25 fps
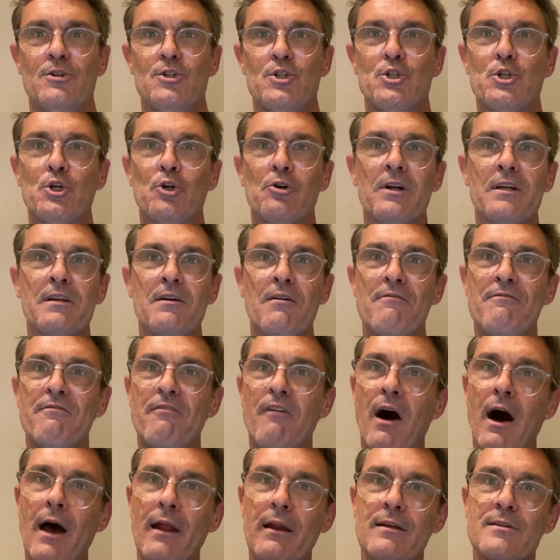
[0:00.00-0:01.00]
During a
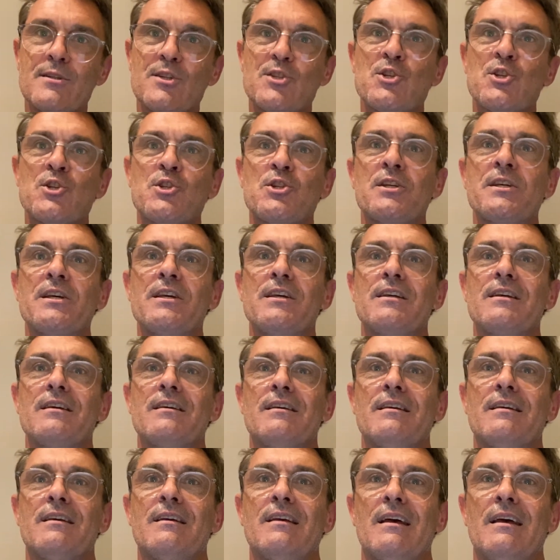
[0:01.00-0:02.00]
violent storm
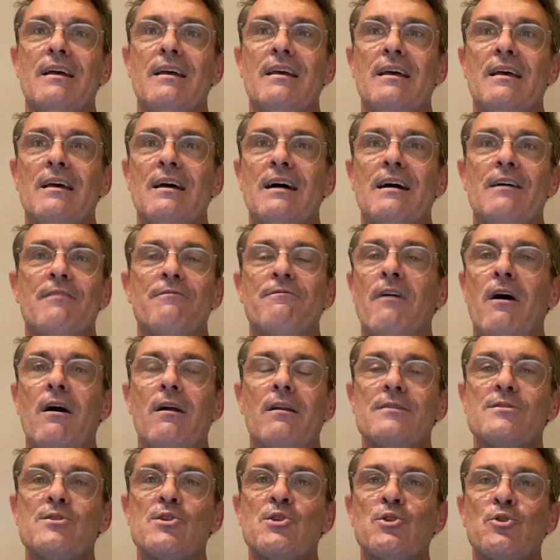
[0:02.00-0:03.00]

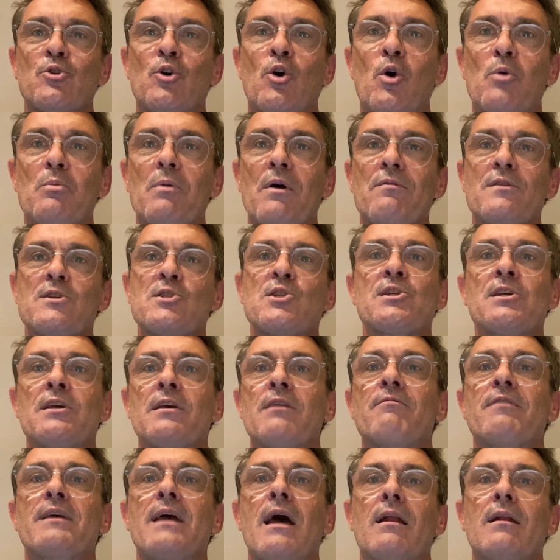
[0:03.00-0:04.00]
on the Sea
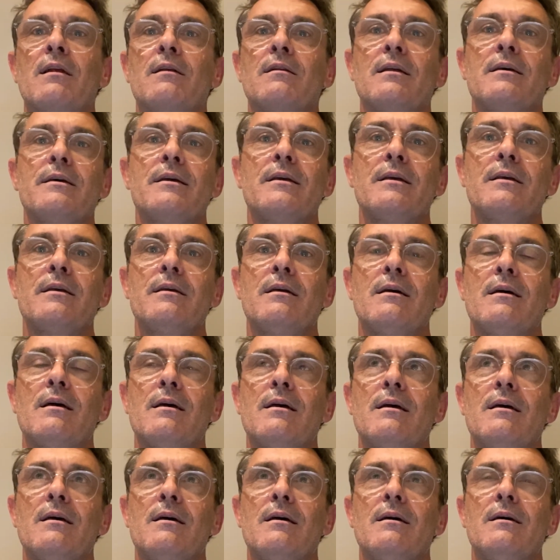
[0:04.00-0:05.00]
of Galilee,
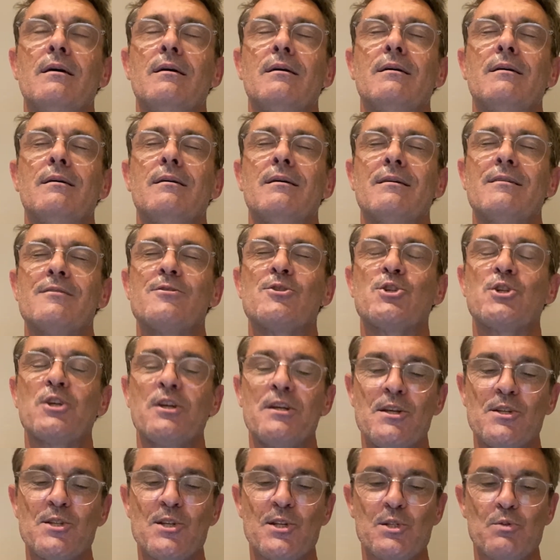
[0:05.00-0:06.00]

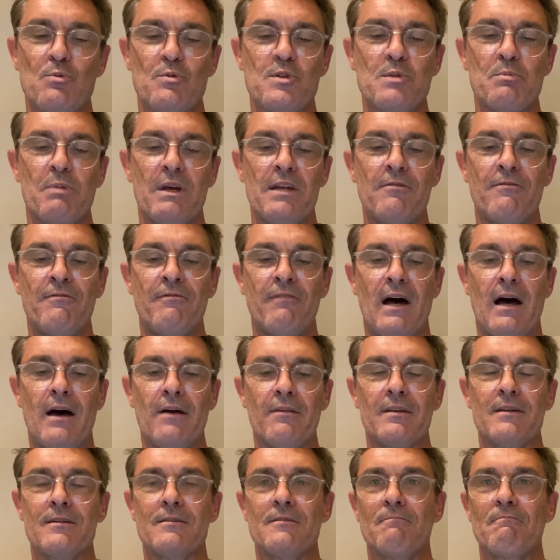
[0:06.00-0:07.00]
Jesus was being
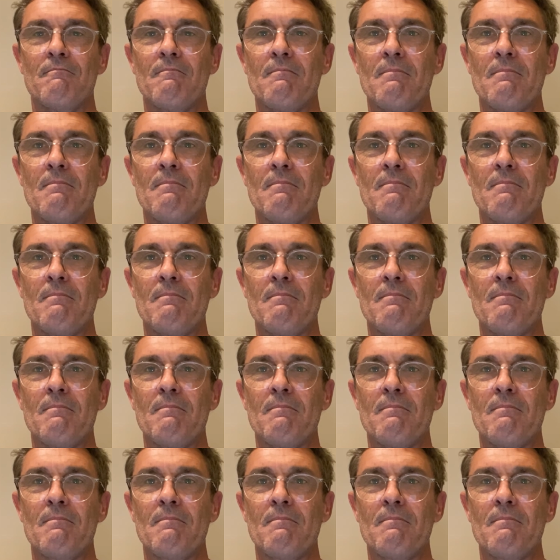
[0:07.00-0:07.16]
fathered.